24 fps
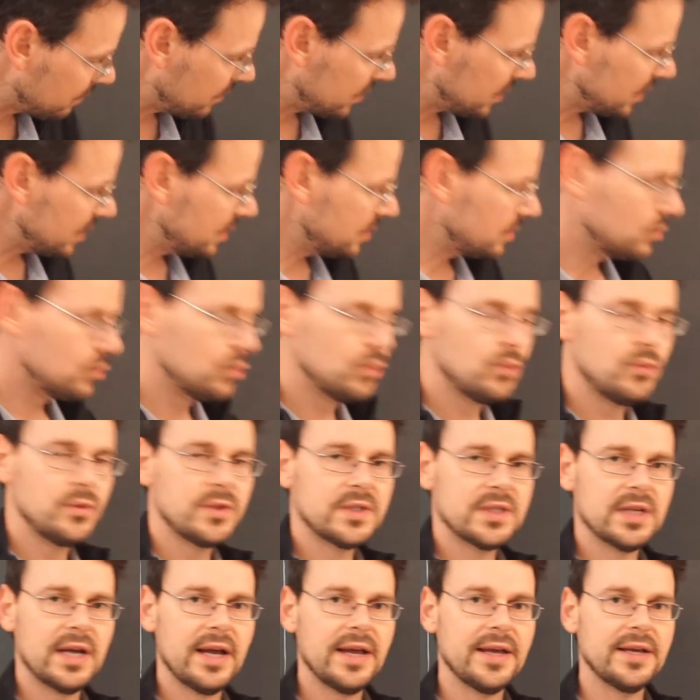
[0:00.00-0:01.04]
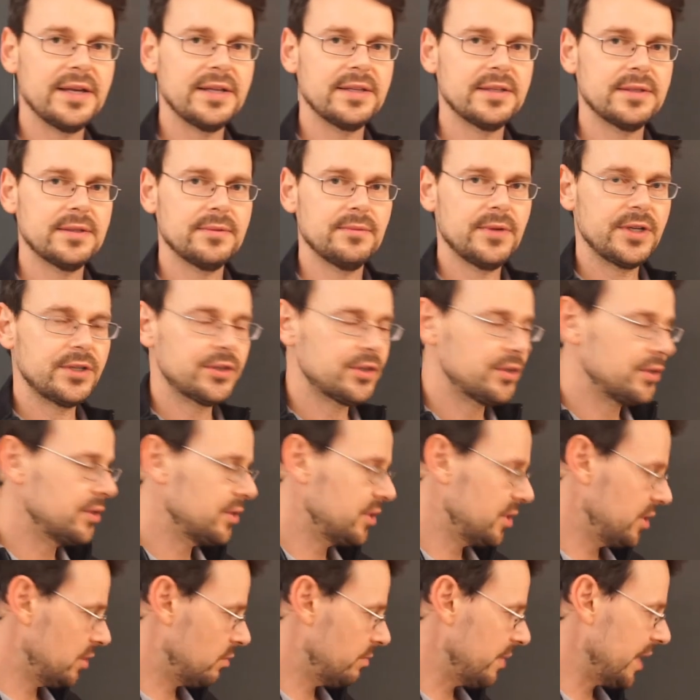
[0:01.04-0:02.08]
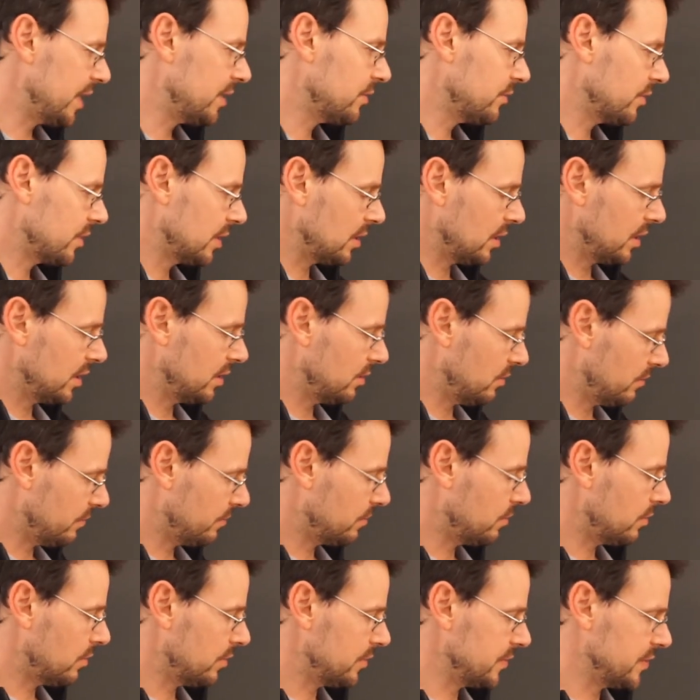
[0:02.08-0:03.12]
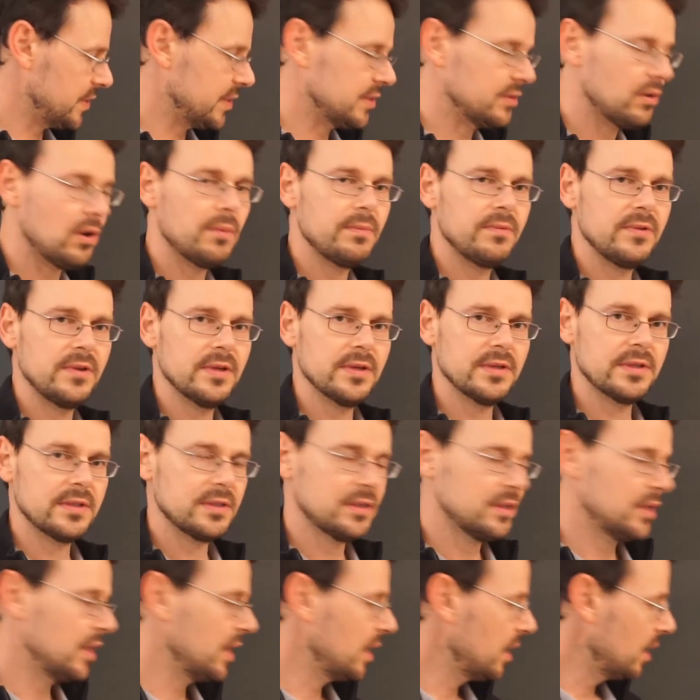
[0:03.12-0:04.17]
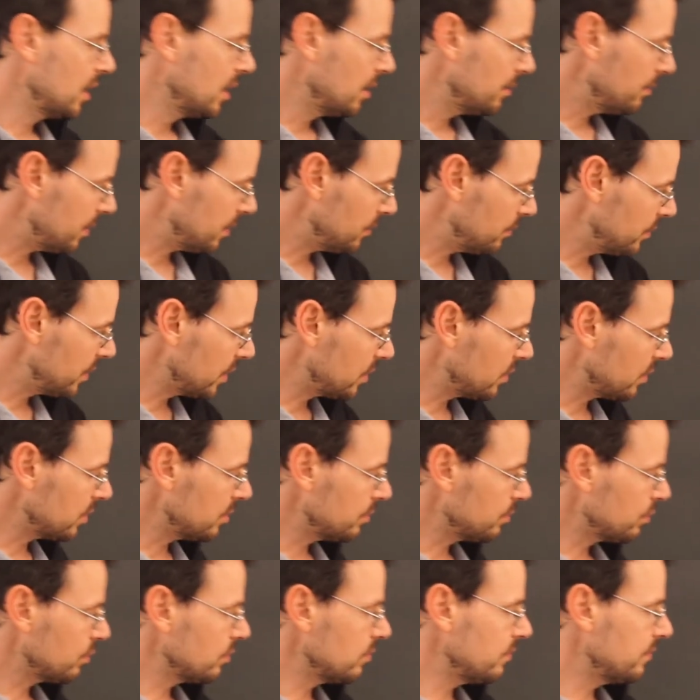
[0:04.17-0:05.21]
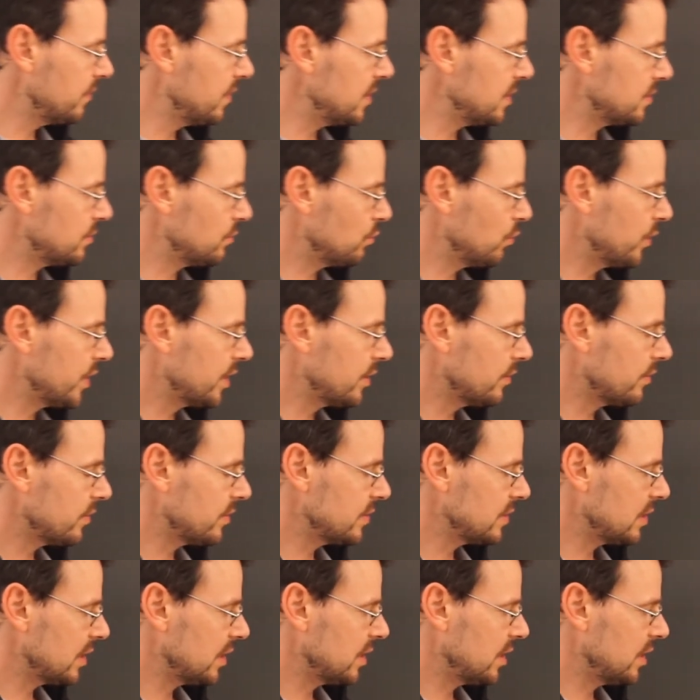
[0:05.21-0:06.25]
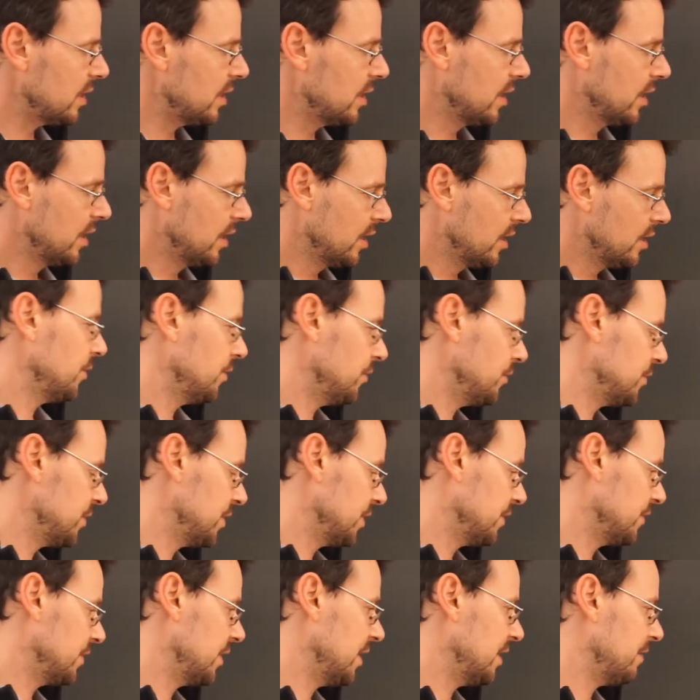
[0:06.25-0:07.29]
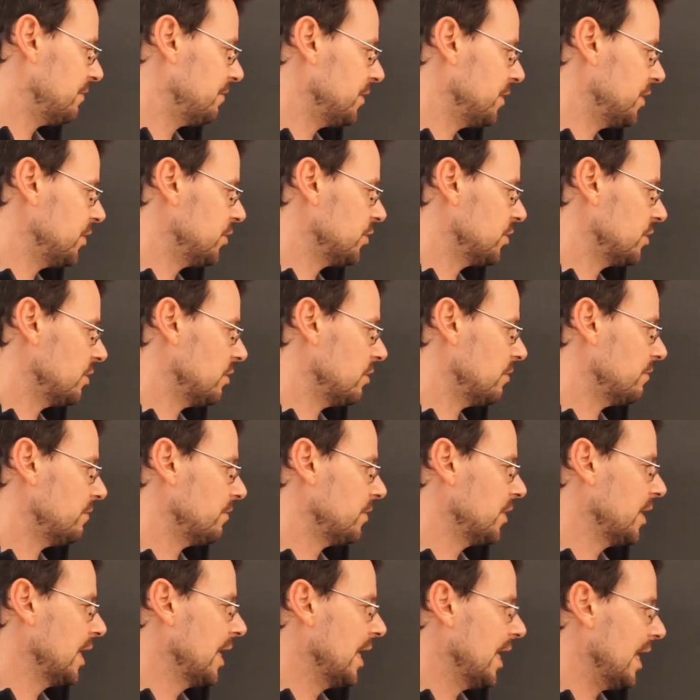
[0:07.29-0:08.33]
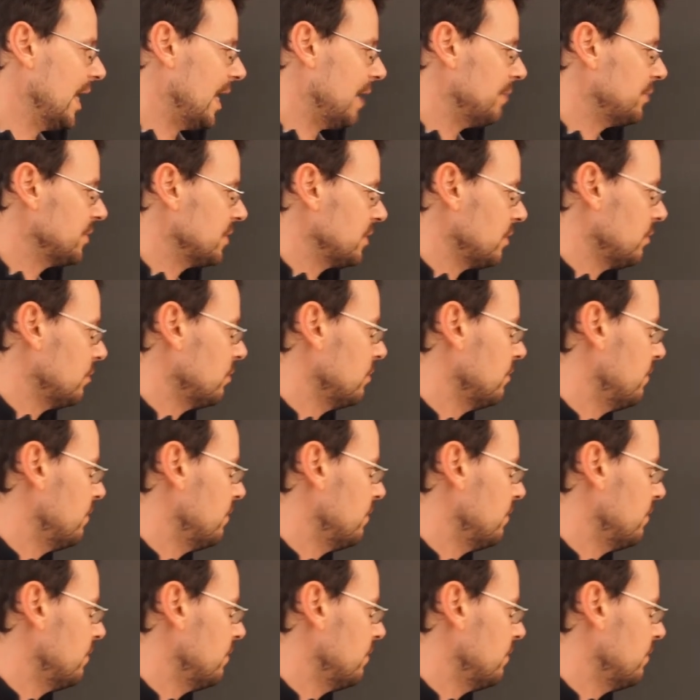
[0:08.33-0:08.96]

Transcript: these two sides, which geometrically, of course, is obvious. But we're going to prove this rigorously using the definition of absolute